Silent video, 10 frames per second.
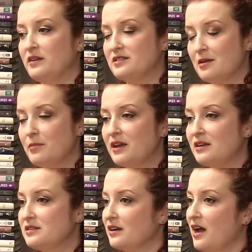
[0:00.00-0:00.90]
when
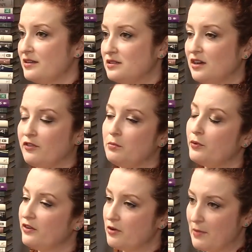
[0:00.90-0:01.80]
somebody is in custody for
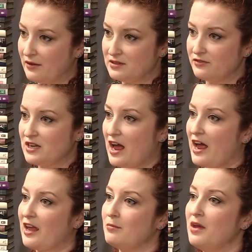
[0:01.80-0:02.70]
brief amounts of
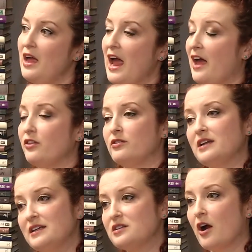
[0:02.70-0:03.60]
time and
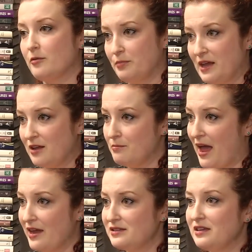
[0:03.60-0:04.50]
their needs aren't being
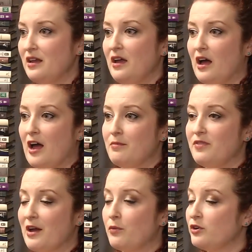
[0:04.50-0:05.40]
met,
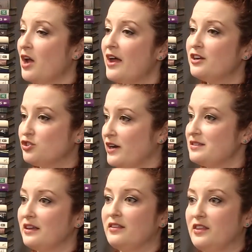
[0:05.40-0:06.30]
that we're not
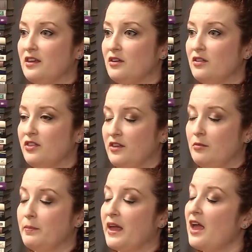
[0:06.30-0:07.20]
addressing the
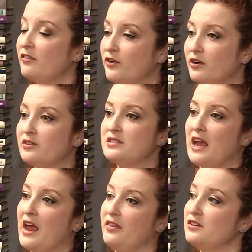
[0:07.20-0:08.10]

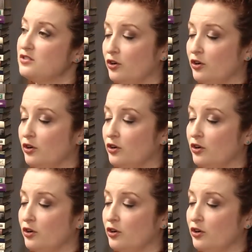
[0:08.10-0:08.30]
behaviors and the